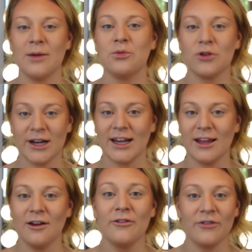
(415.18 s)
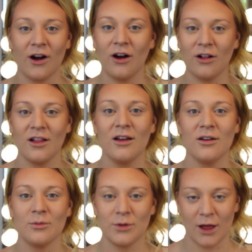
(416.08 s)
a pretty fall
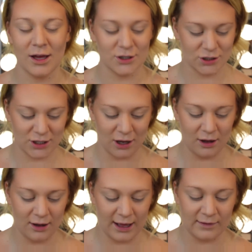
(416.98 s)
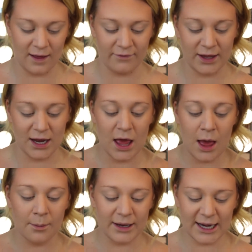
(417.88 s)
blush. Oh, I love it.
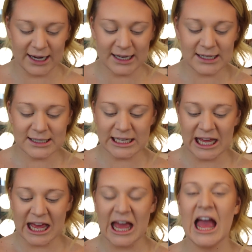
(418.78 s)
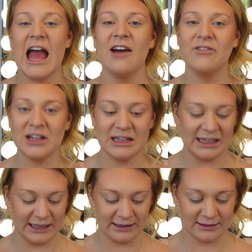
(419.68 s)
But it is
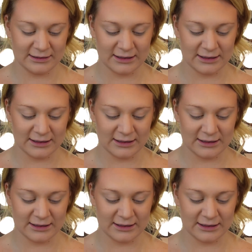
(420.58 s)
heavily